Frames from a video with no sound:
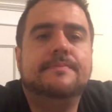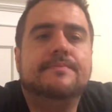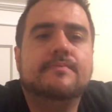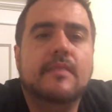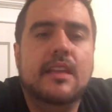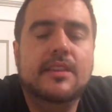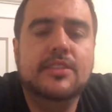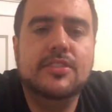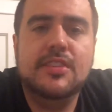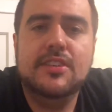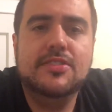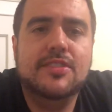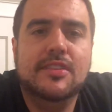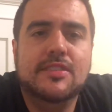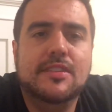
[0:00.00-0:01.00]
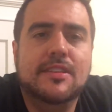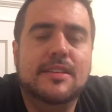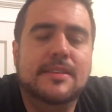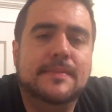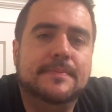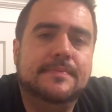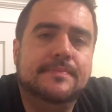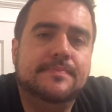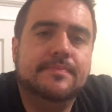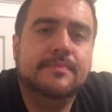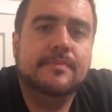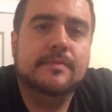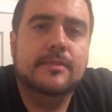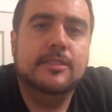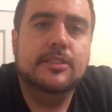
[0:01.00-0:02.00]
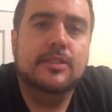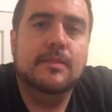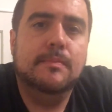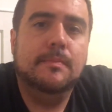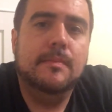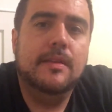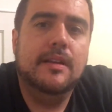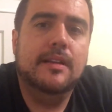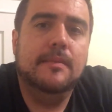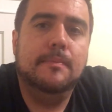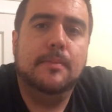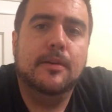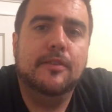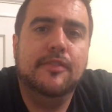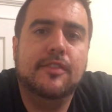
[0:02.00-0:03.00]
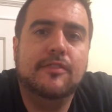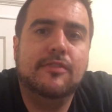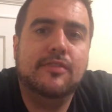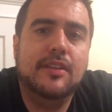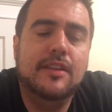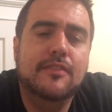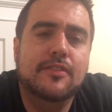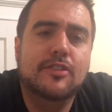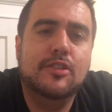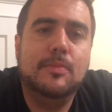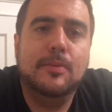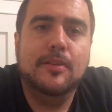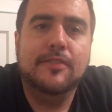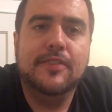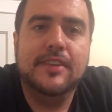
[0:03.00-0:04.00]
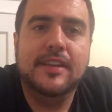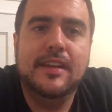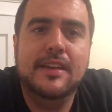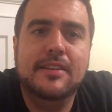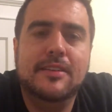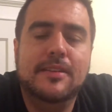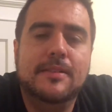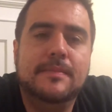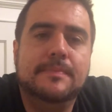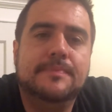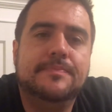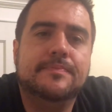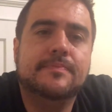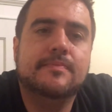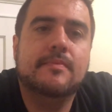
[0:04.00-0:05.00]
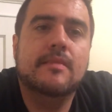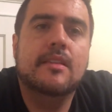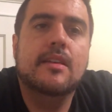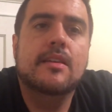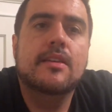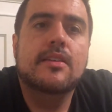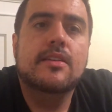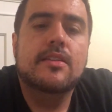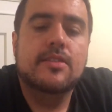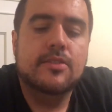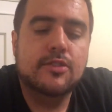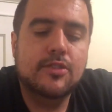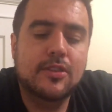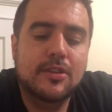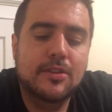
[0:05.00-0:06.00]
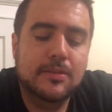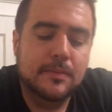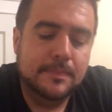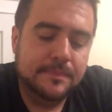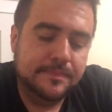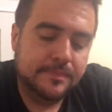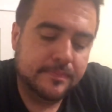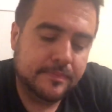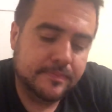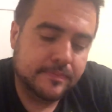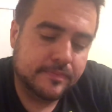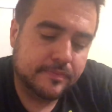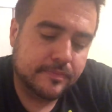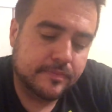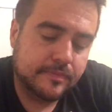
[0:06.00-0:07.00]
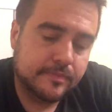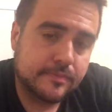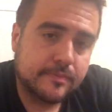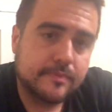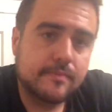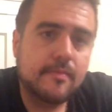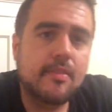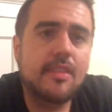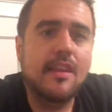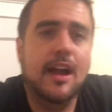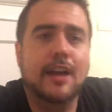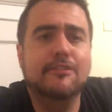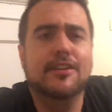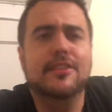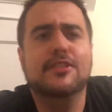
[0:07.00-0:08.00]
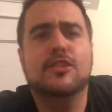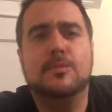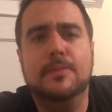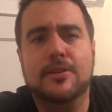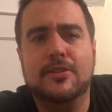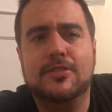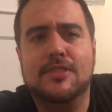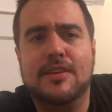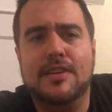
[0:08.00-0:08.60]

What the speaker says: It just has like the perfect flavor, the perfect kick. So I rate this beer a 10